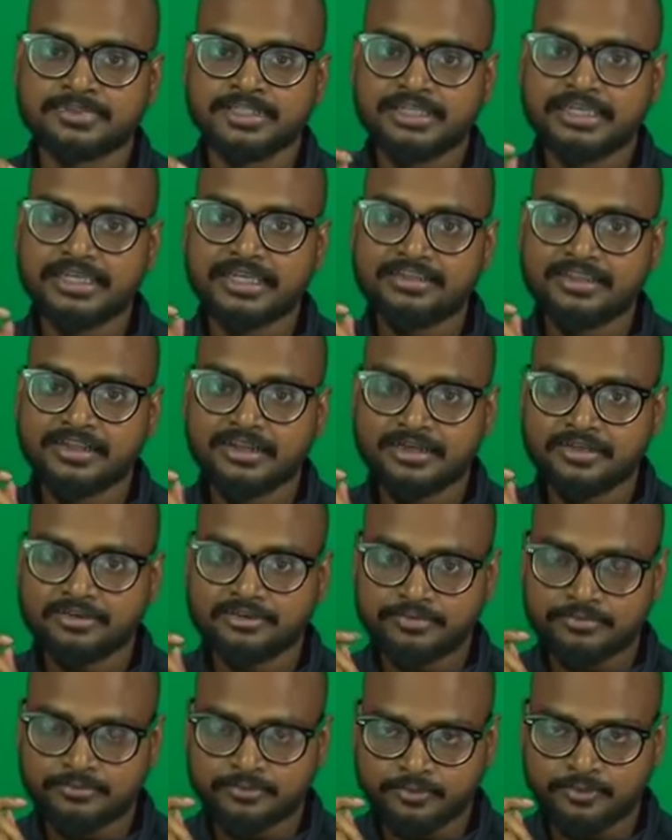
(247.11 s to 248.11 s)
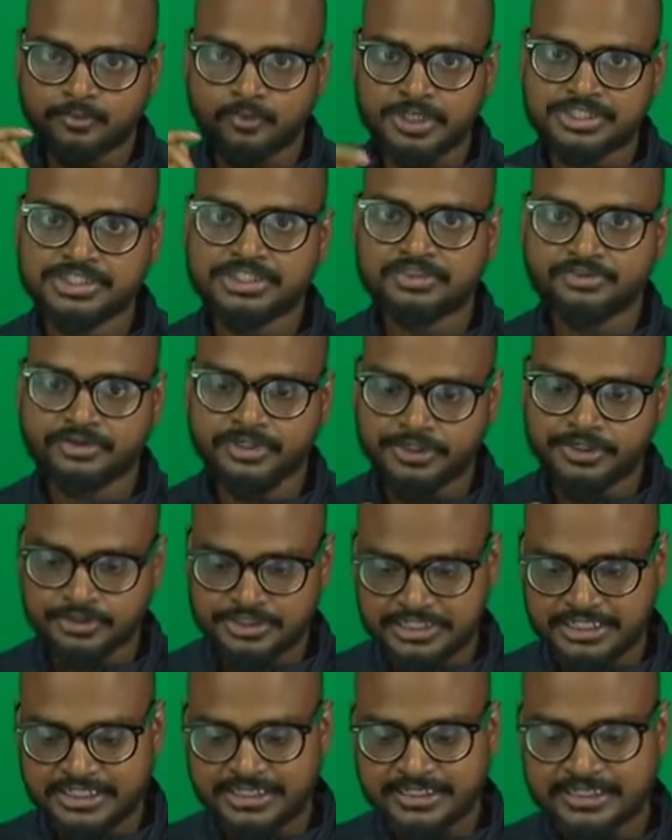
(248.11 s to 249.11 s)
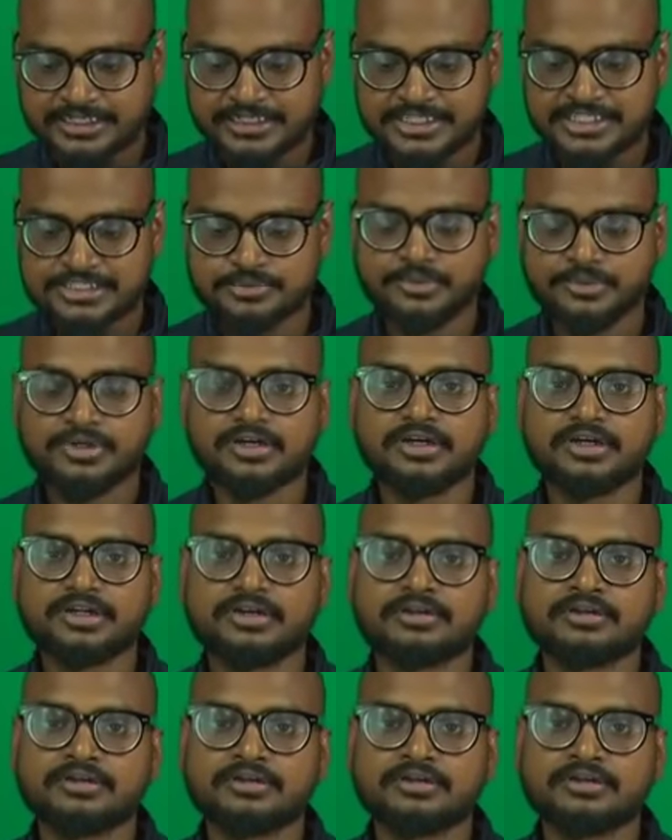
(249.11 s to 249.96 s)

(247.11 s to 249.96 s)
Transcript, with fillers: either watching videos reading textbook or